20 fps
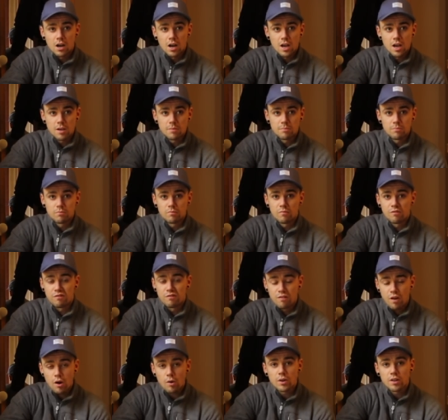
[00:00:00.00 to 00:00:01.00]
I'm
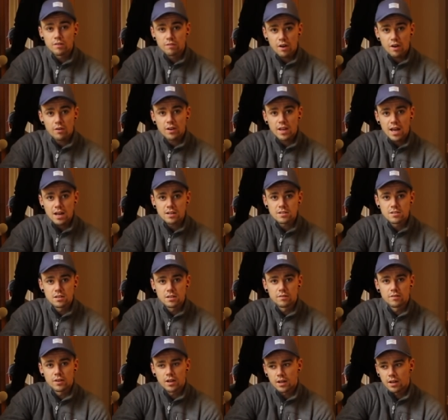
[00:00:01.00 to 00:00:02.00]
very, very
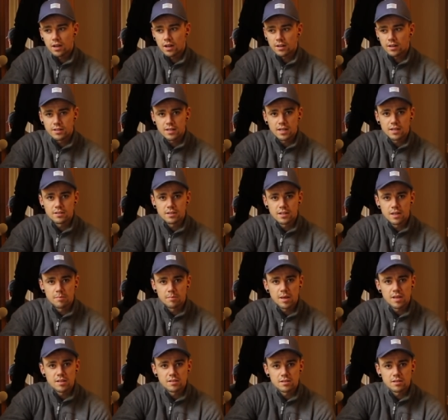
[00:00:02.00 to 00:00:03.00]
active on a day-to-day
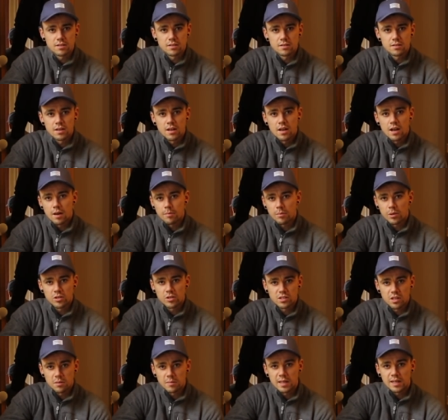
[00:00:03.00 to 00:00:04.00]
basis. And
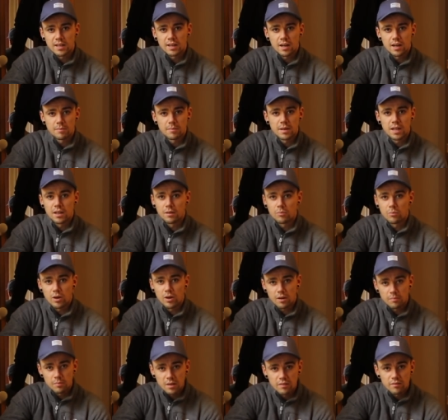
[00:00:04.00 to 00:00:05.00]
because I'm in Clonmel and
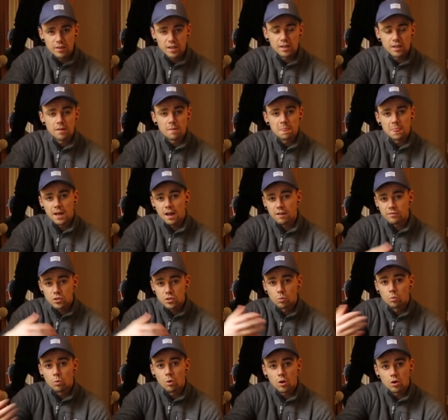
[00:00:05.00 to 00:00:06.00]
where I'm living, I have
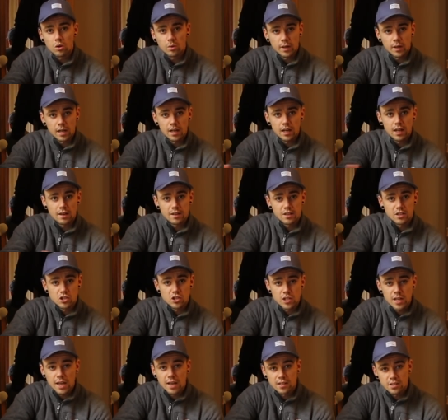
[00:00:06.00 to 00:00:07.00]
to walk quite a lot
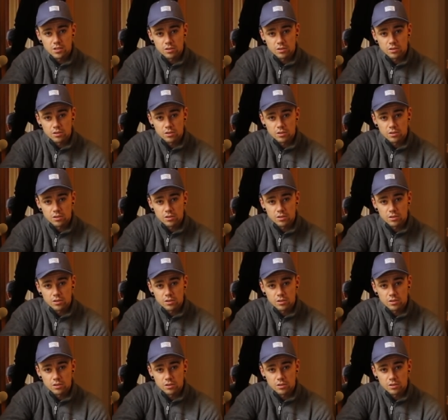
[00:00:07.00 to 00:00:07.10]
each day.